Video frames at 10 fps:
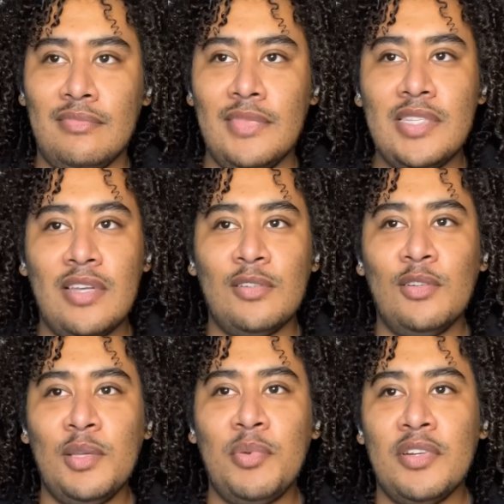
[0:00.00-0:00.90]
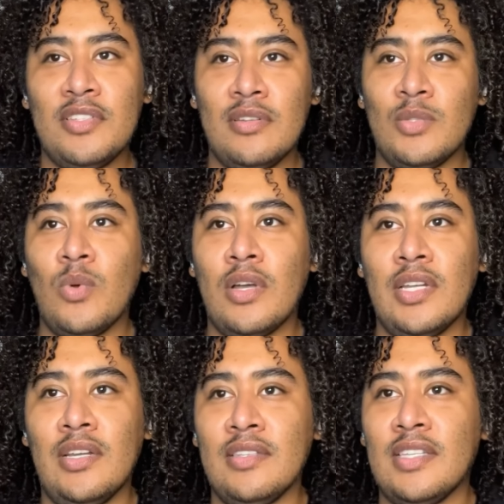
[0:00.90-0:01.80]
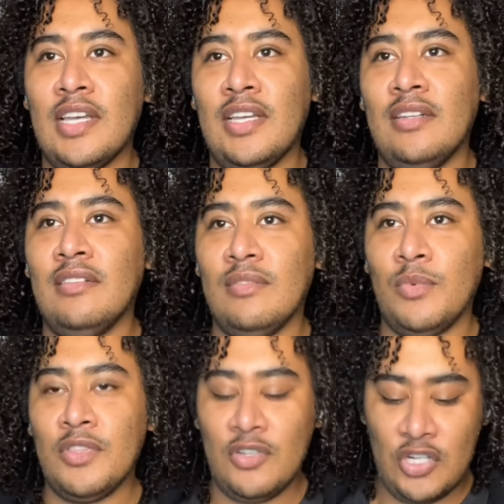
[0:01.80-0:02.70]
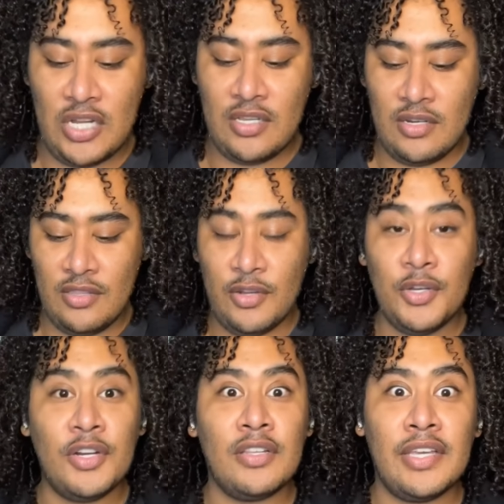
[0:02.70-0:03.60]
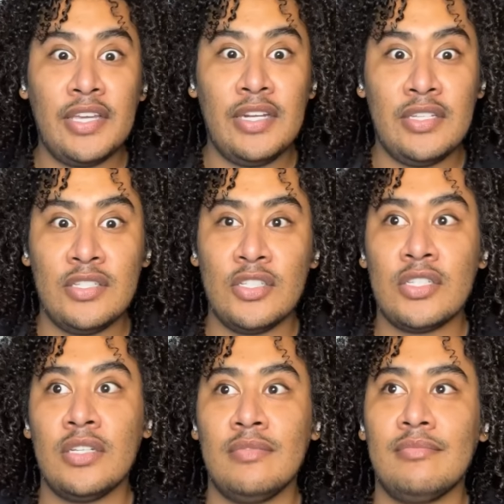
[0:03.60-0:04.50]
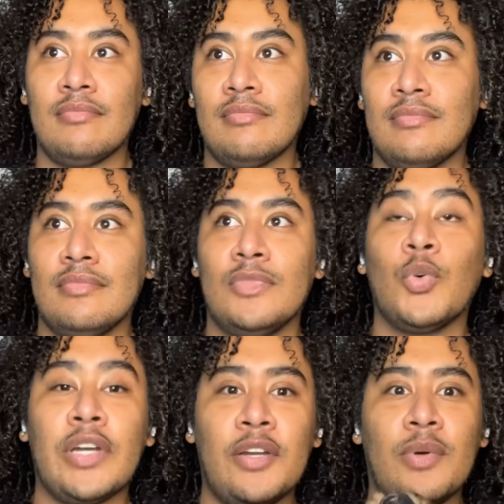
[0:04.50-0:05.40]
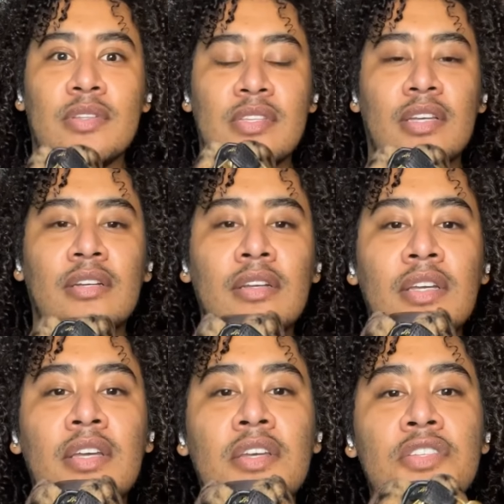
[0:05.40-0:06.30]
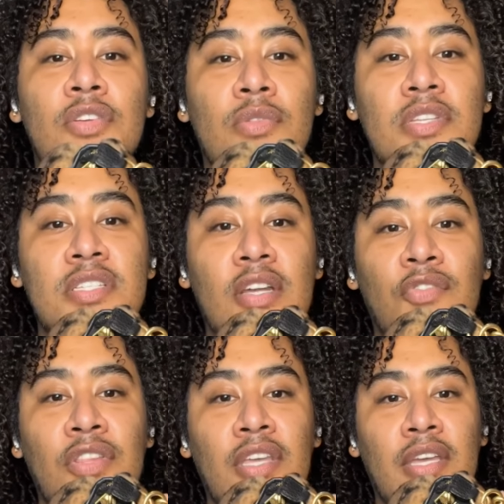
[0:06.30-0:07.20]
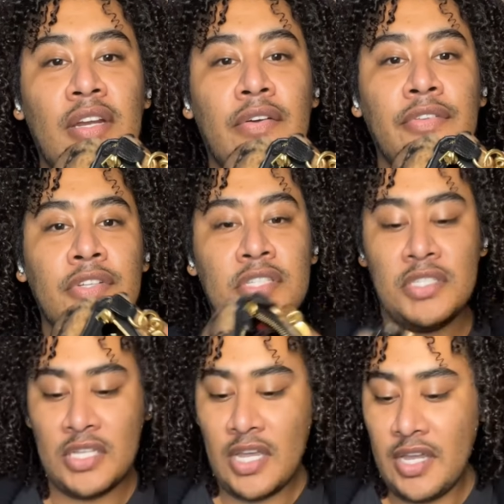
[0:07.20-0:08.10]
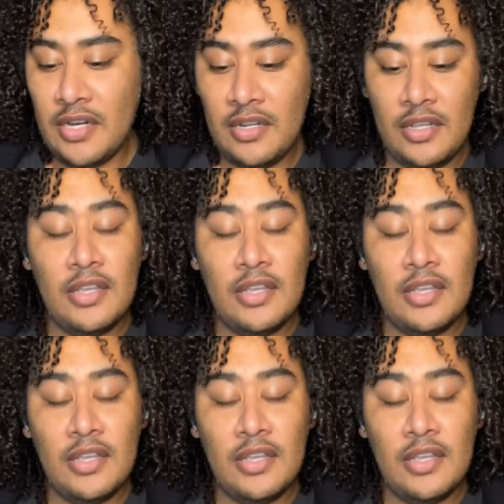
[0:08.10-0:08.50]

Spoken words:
This elderly person is walking outside with their jacket and their hood on like it is just a tornado outside. So this is everything and how it looks inside.